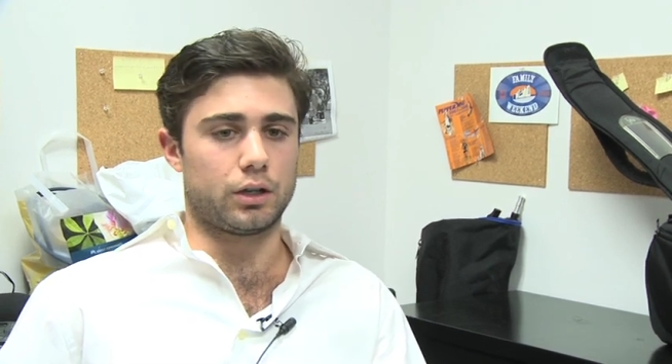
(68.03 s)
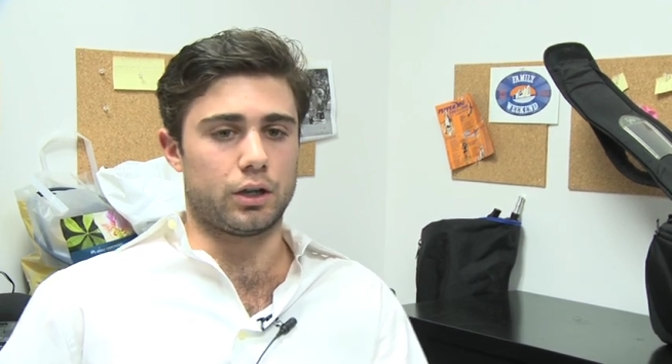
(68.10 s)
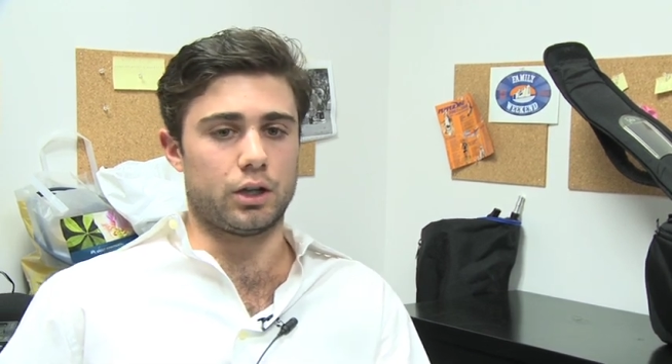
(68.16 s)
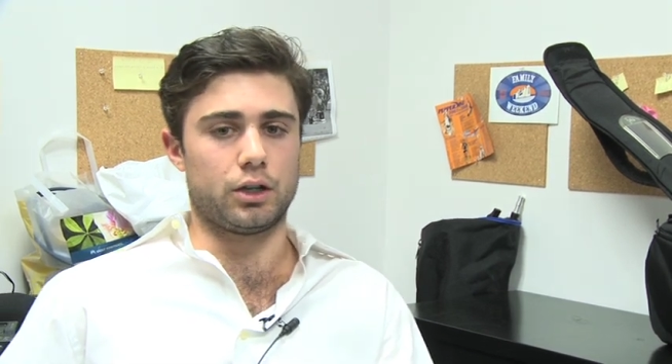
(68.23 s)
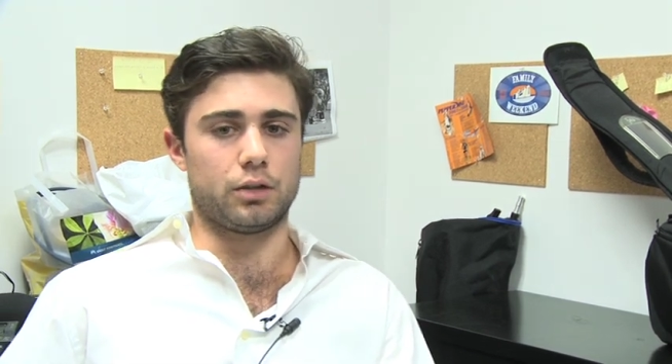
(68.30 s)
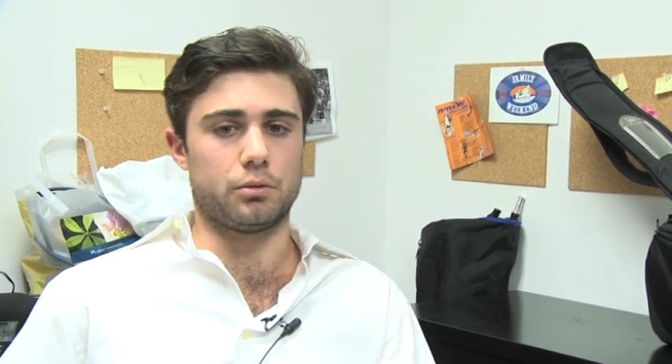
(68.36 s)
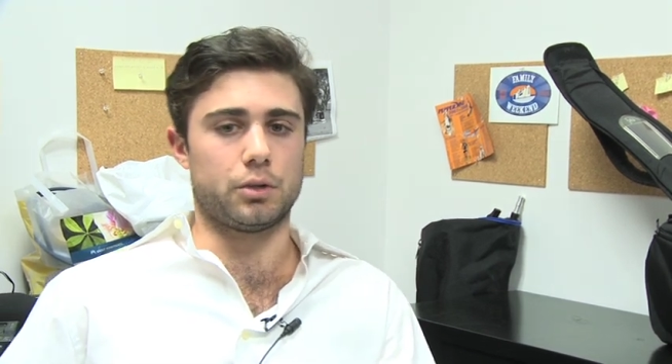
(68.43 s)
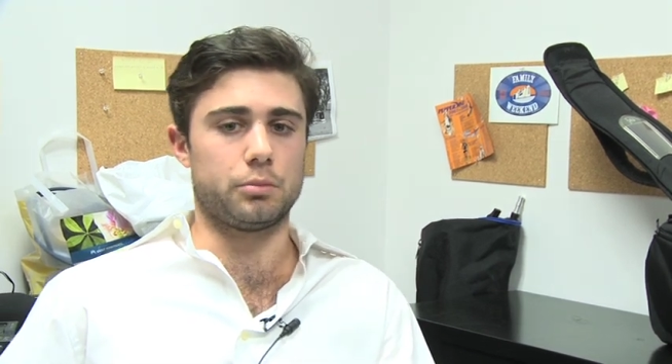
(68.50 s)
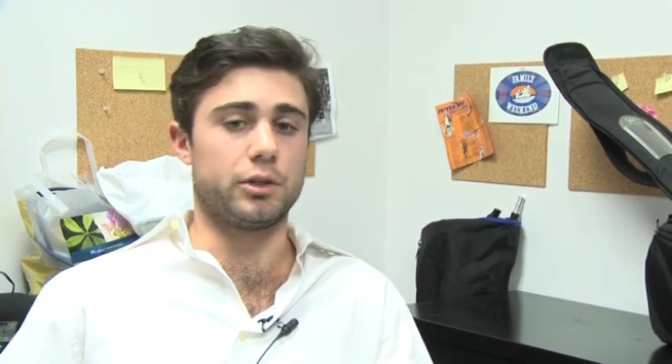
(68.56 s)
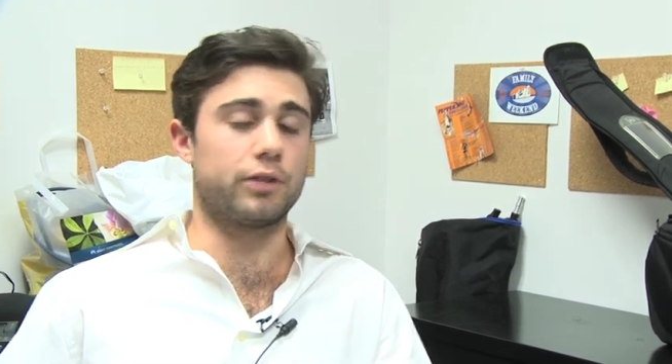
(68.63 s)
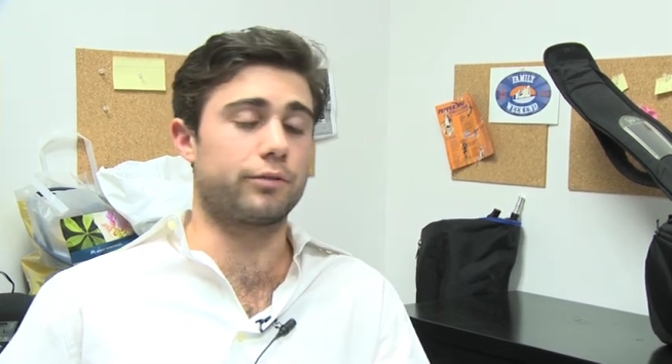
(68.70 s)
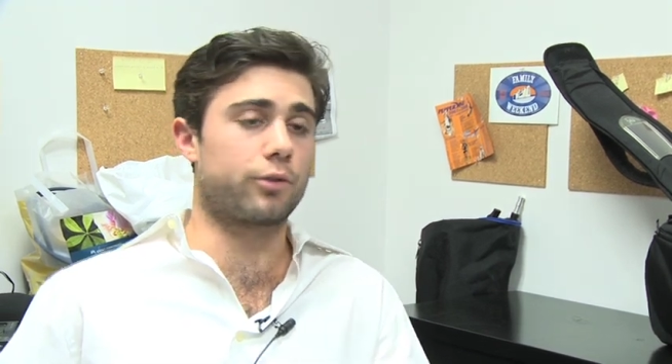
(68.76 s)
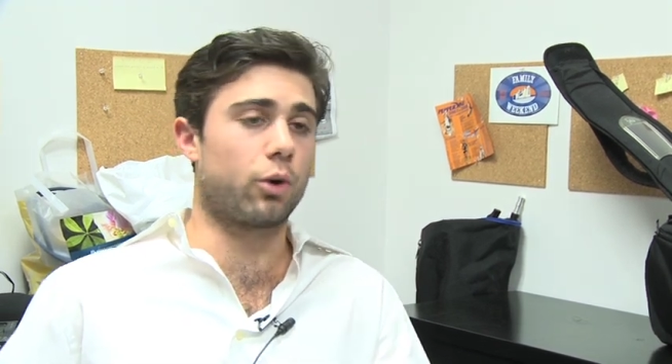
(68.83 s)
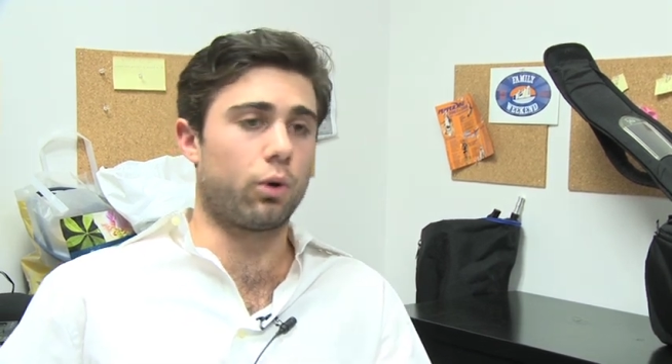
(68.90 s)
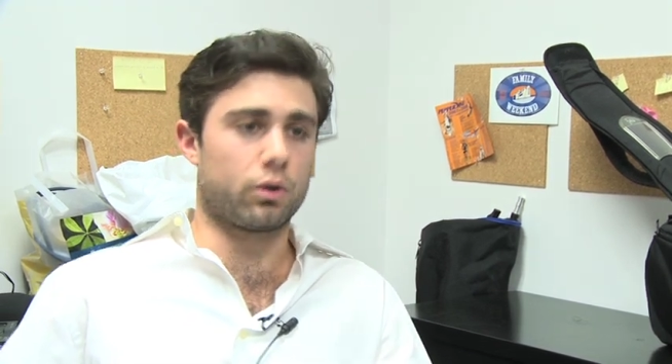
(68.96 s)
Uh, I mean,
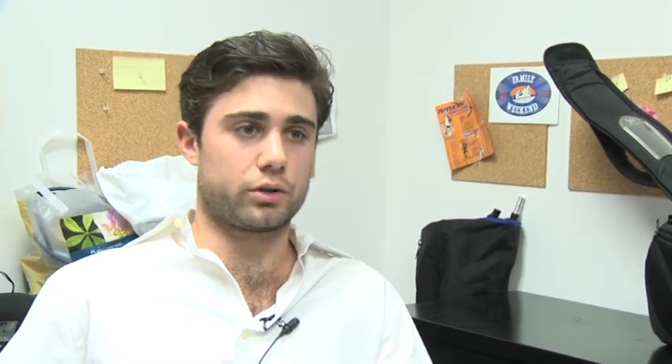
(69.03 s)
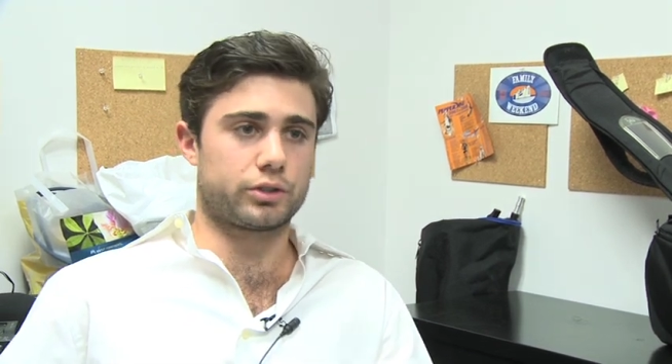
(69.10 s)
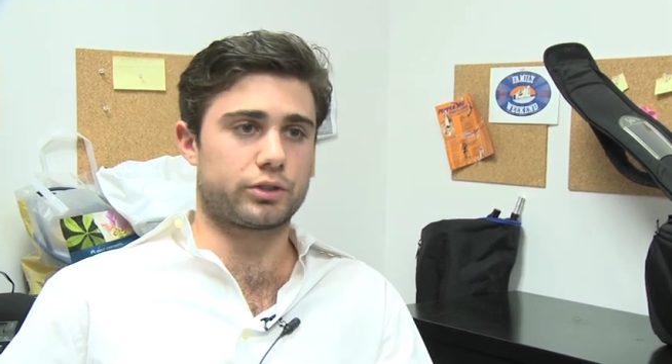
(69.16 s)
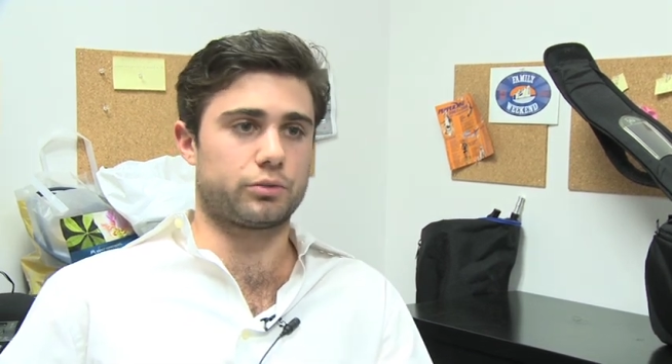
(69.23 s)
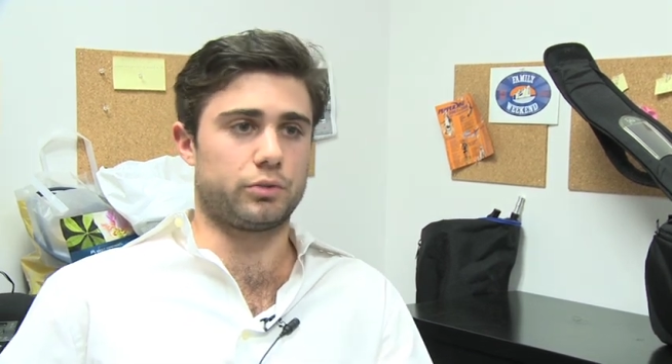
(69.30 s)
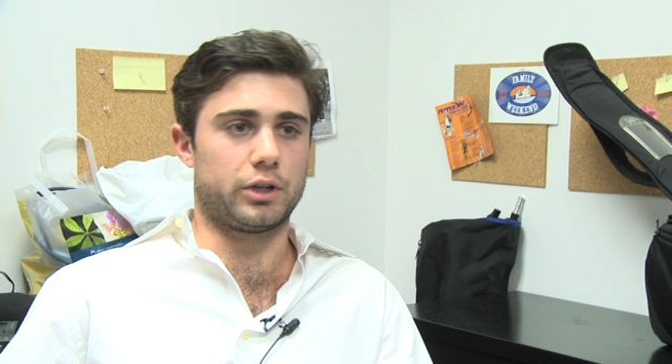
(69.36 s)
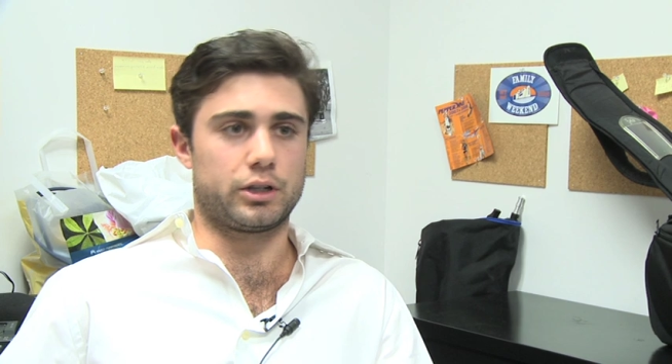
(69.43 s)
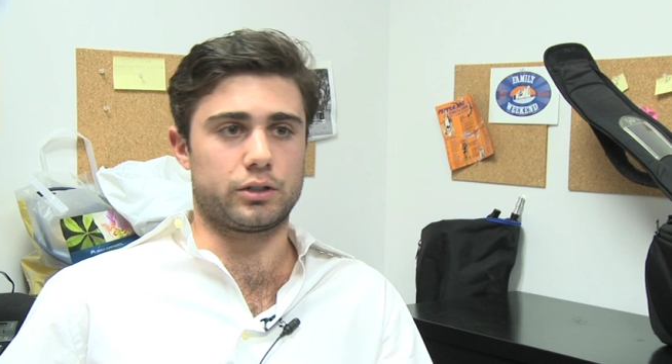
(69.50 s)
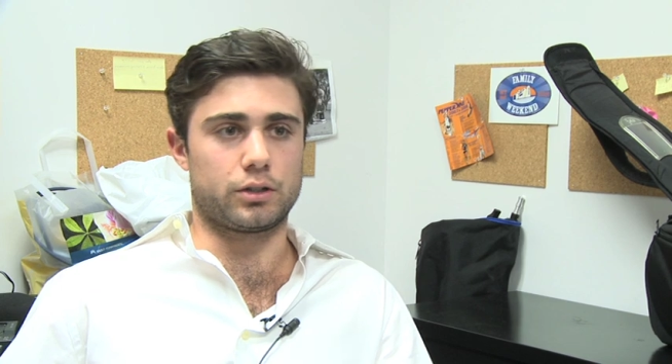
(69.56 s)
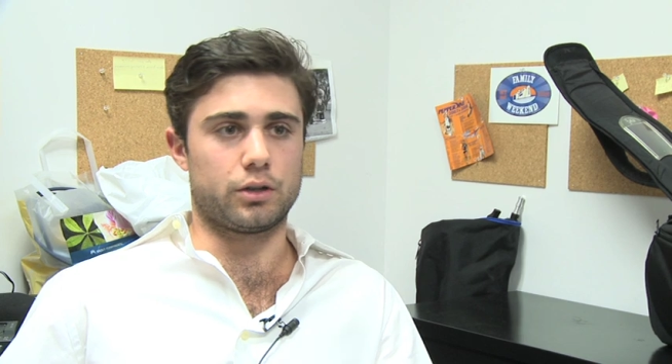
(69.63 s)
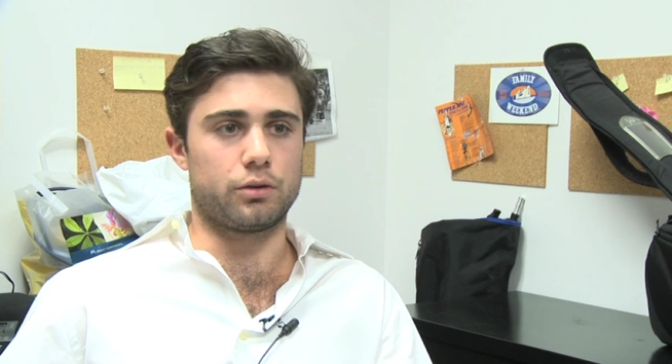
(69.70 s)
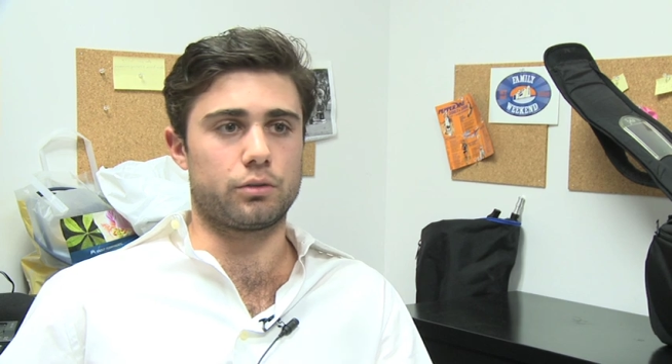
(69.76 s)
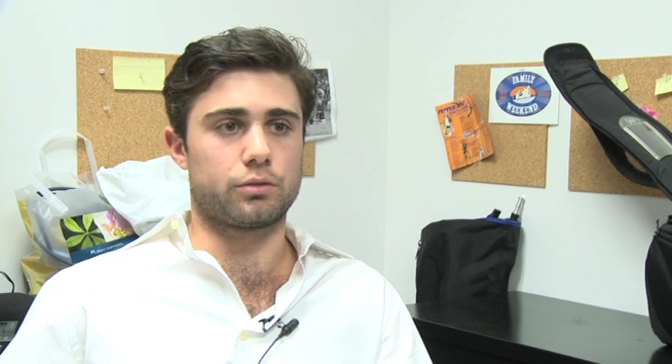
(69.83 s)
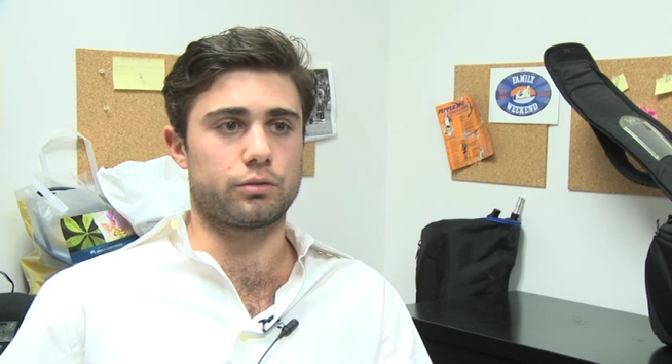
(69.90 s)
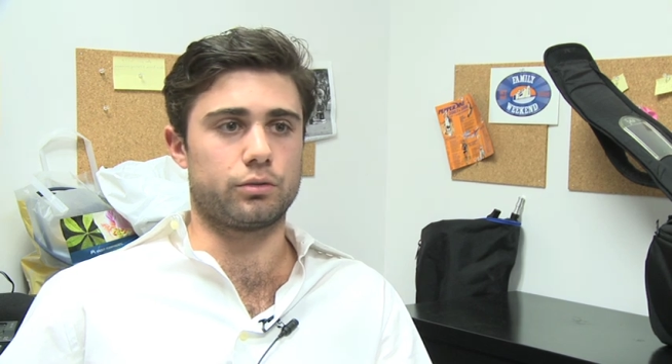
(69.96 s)
of course, we had to
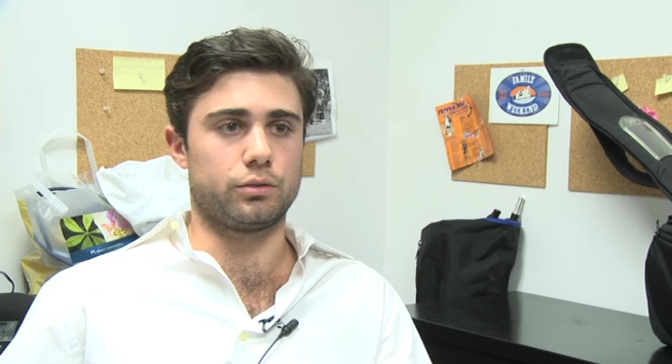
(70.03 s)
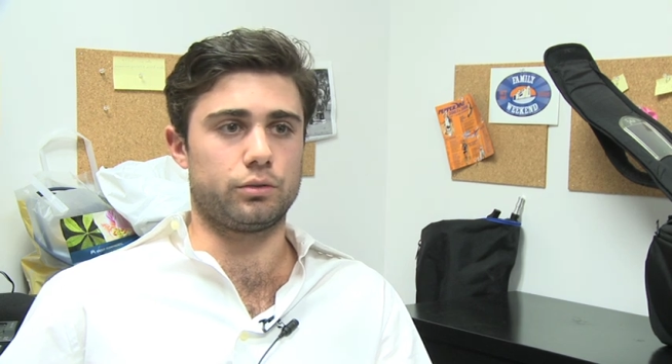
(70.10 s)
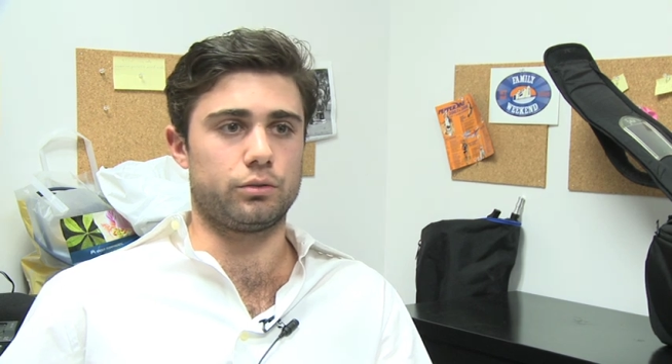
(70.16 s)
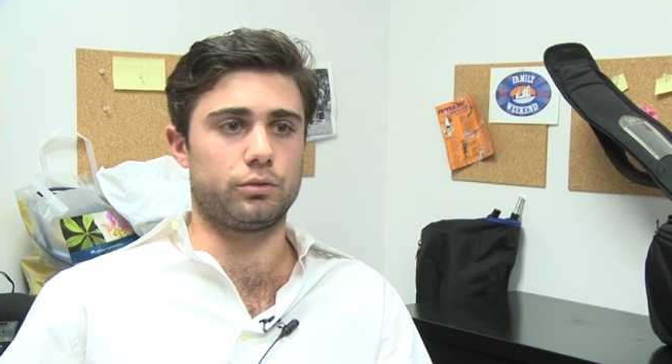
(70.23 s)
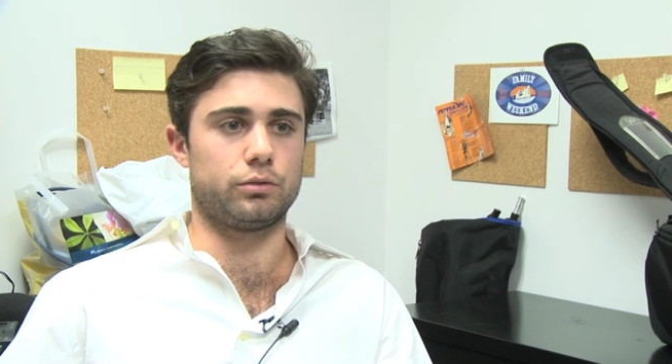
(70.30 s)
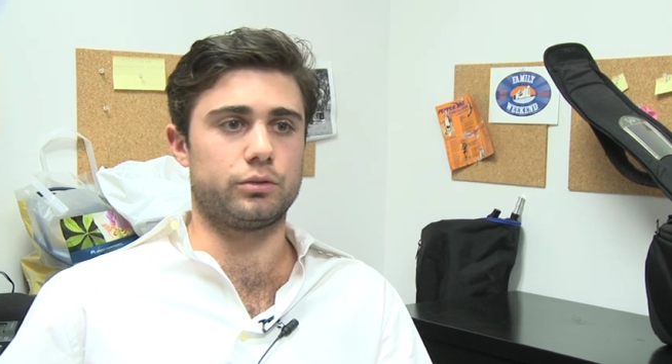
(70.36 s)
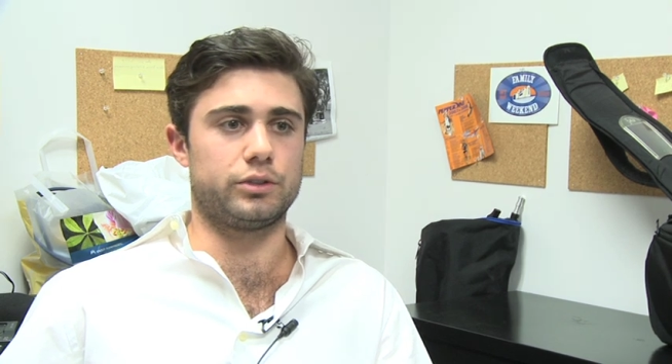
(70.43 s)
go through